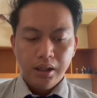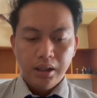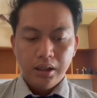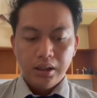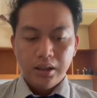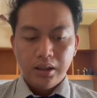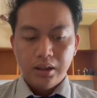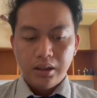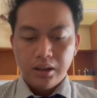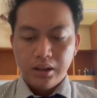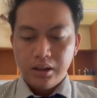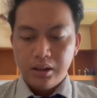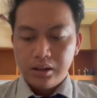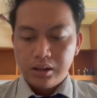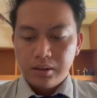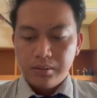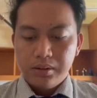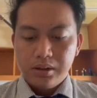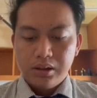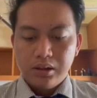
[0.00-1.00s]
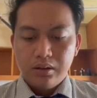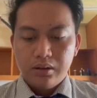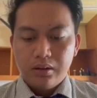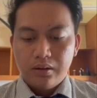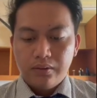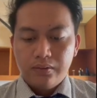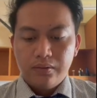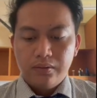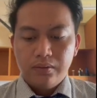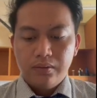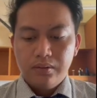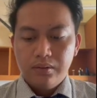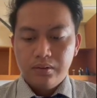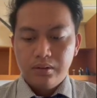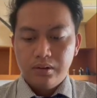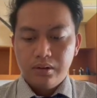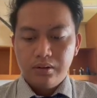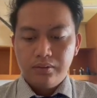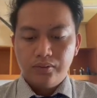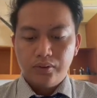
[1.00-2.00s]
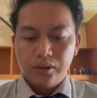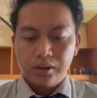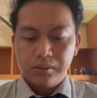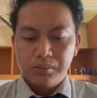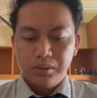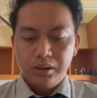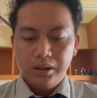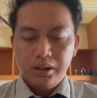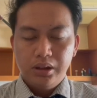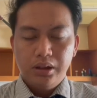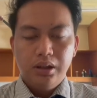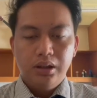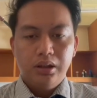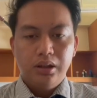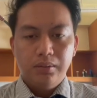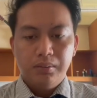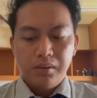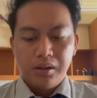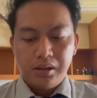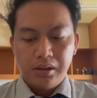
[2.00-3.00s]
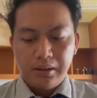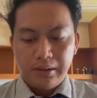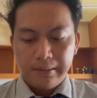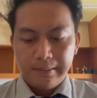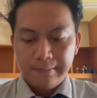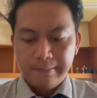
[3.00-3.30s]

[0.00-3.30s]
The distribution of reinforcement in determined.